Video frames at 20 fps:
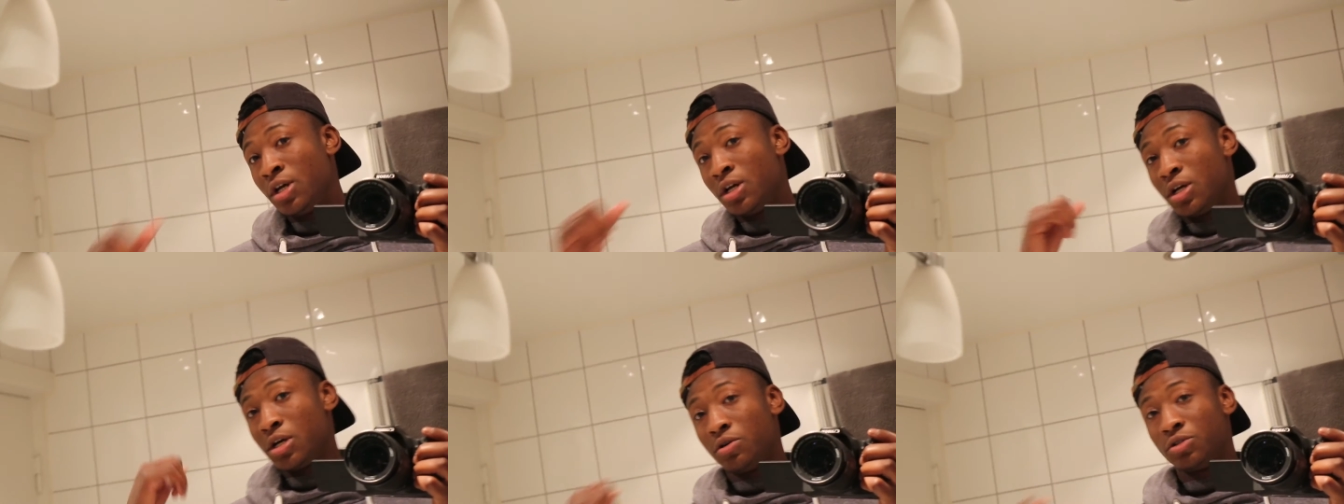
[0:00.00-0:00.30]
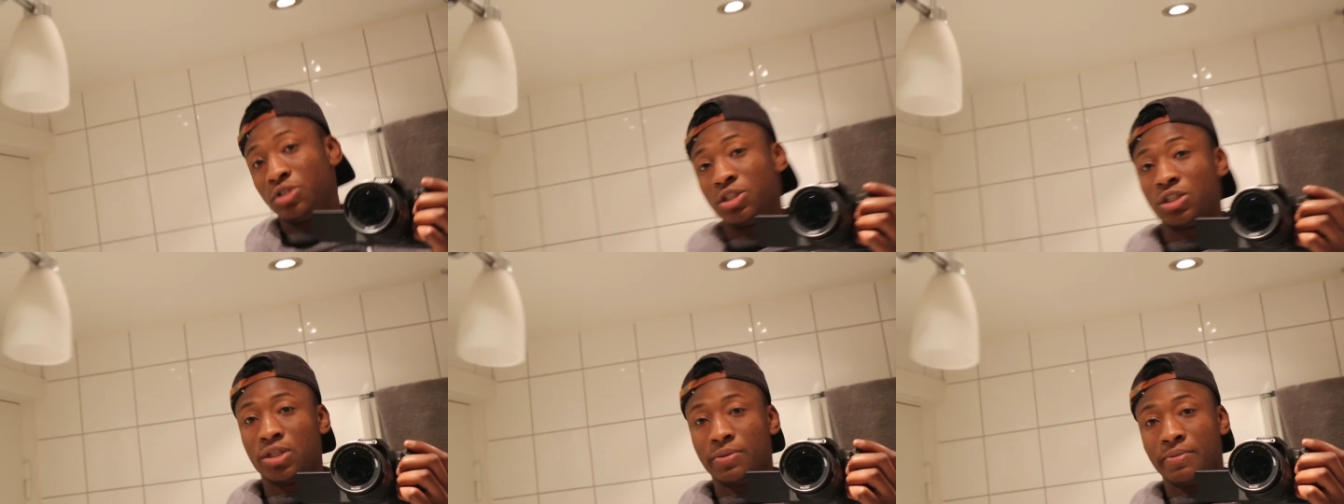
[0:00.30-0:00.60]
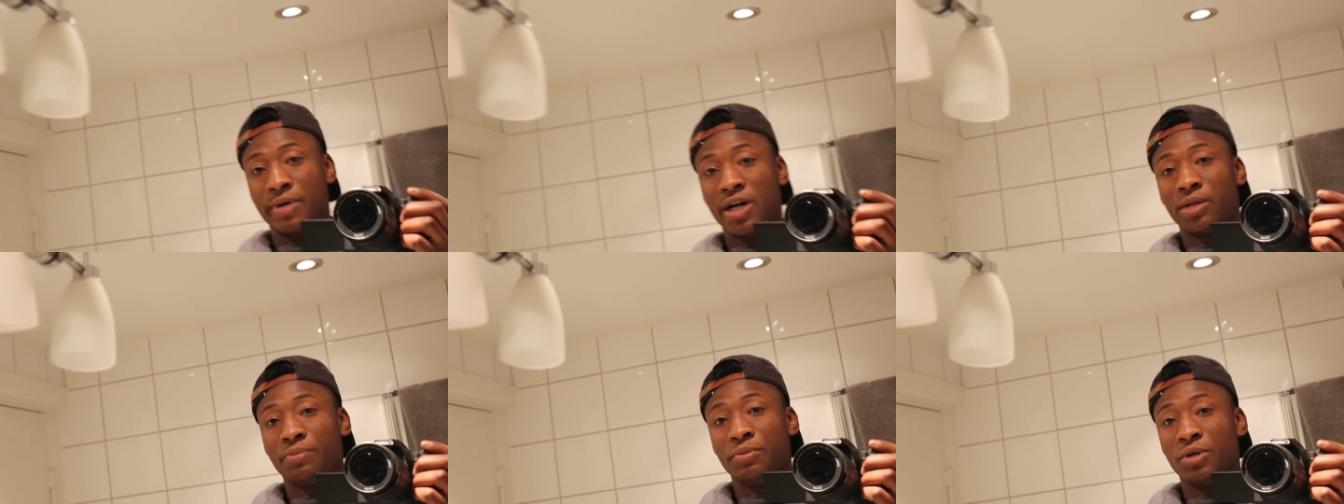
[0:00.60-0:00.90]
go check
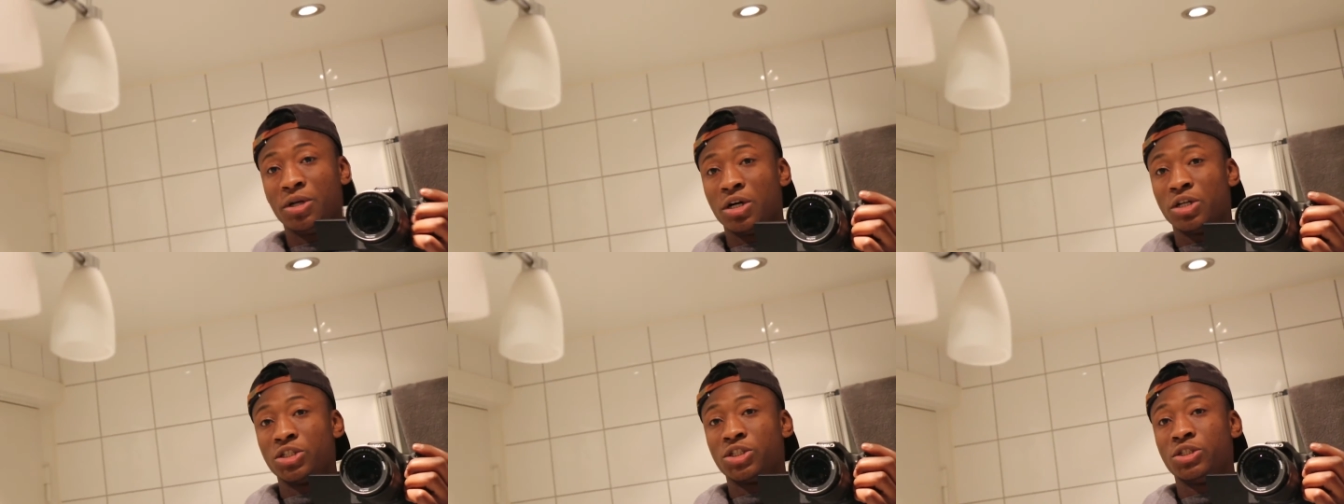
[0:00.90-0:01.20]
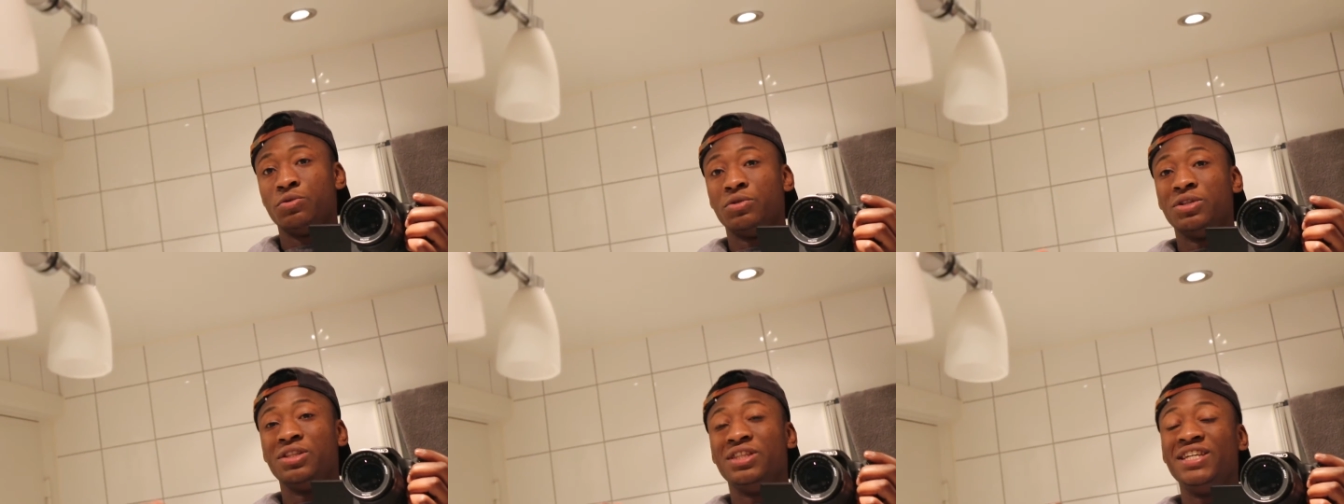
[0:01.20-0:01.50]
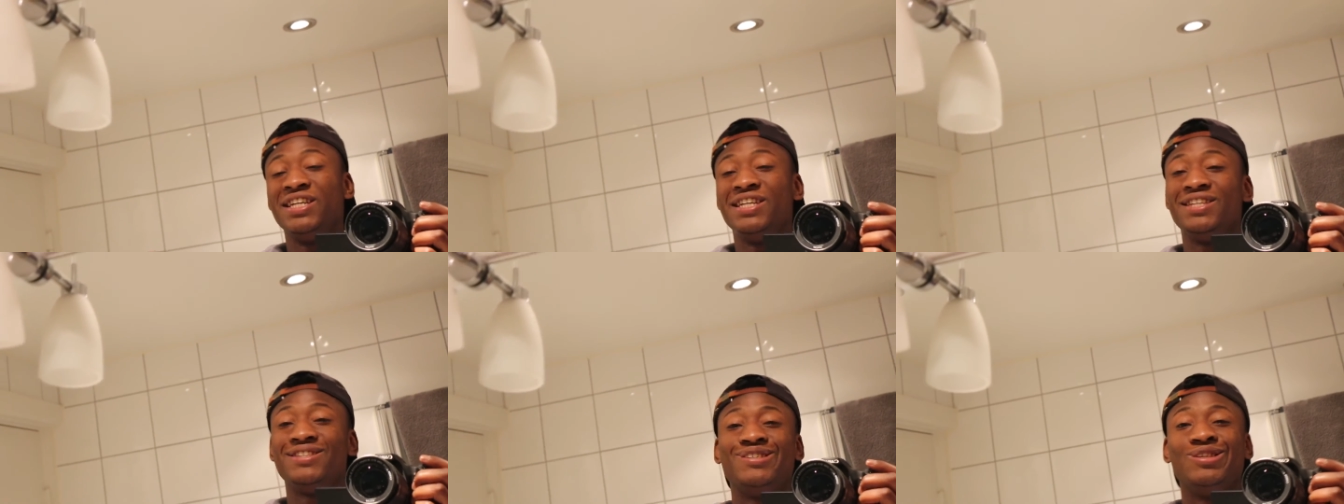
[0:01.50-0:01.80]
them out, because you will
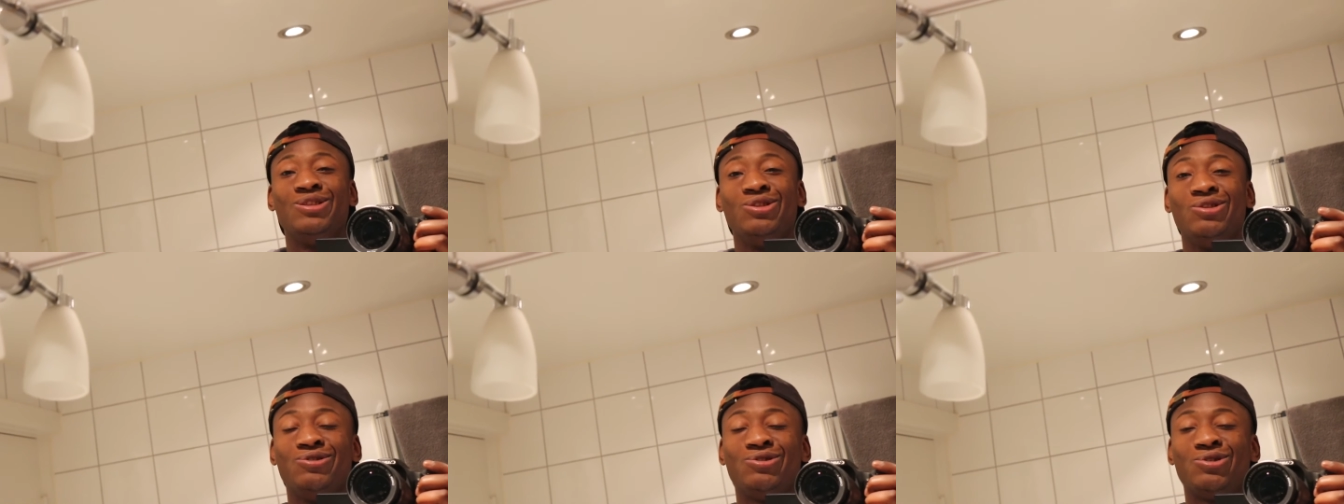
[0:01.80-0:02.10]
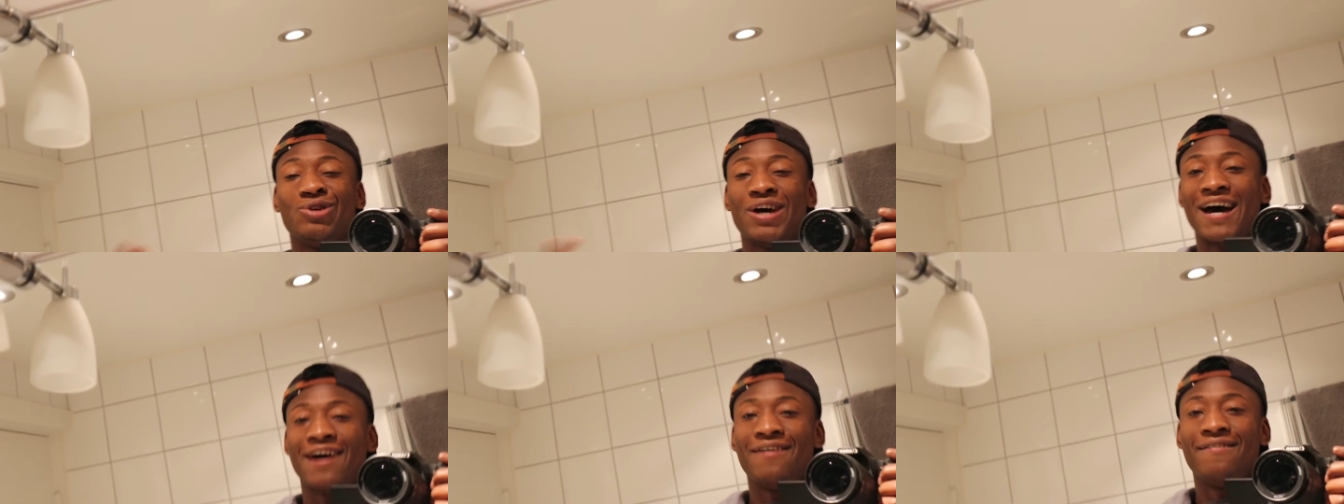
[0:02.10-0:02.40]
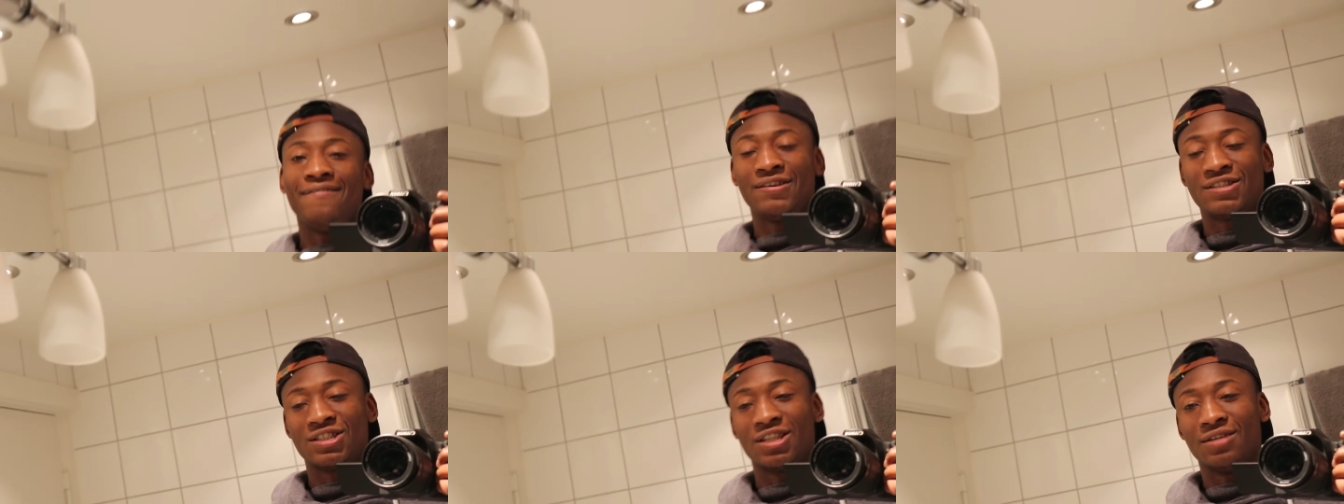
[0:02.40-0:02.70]
need to
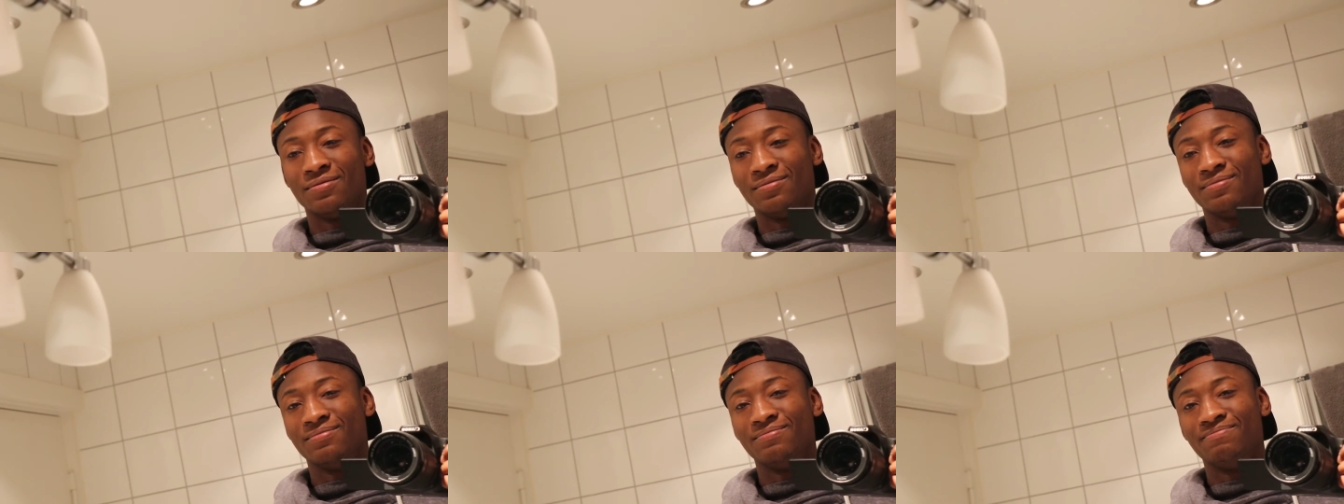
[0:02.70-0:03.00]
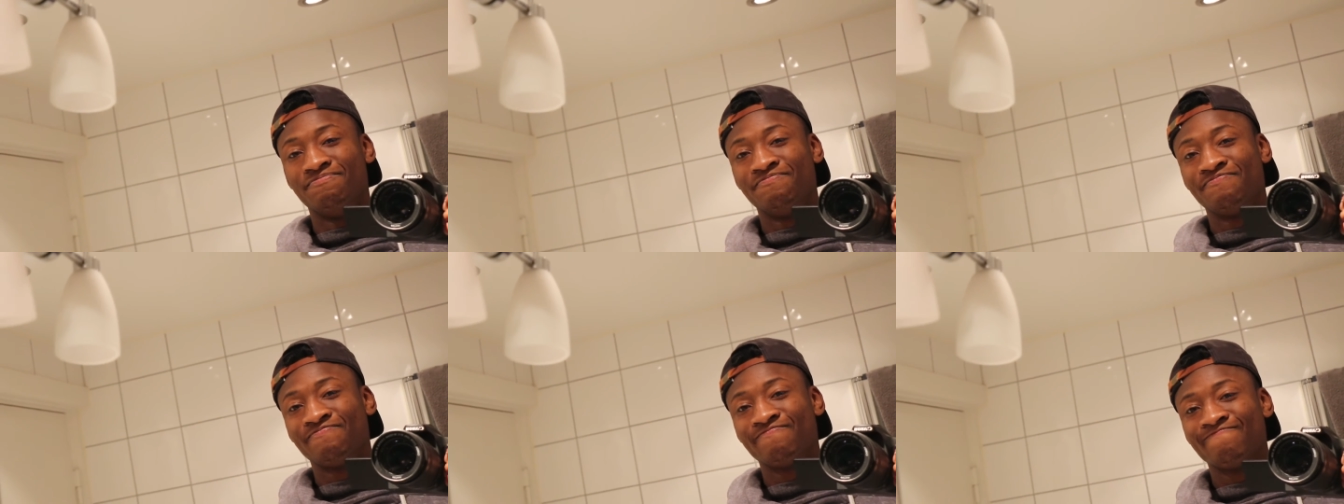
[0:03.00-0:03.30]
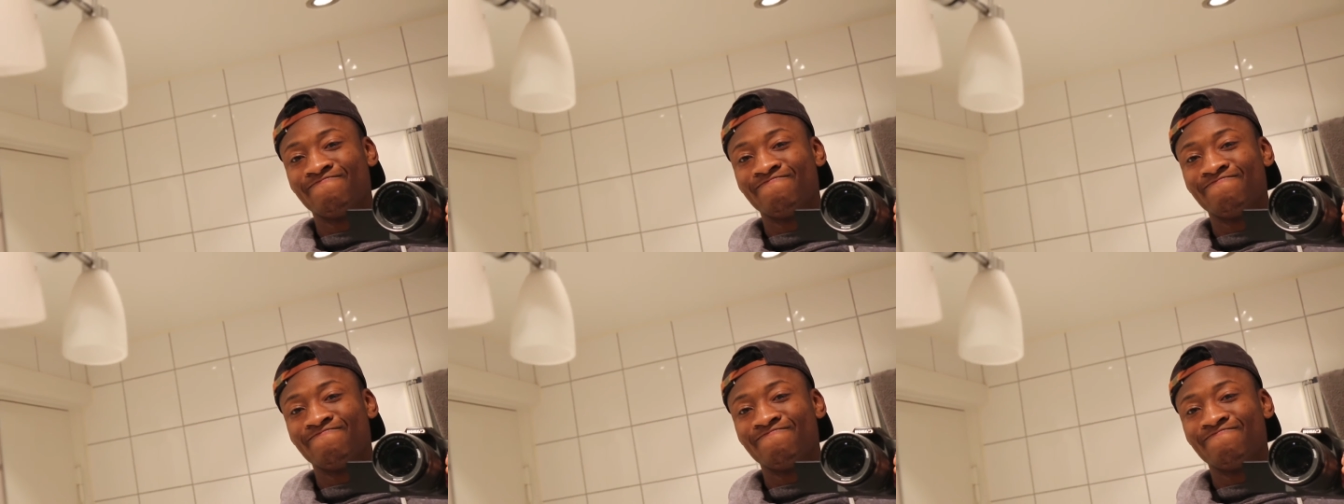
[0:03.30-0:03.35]
have some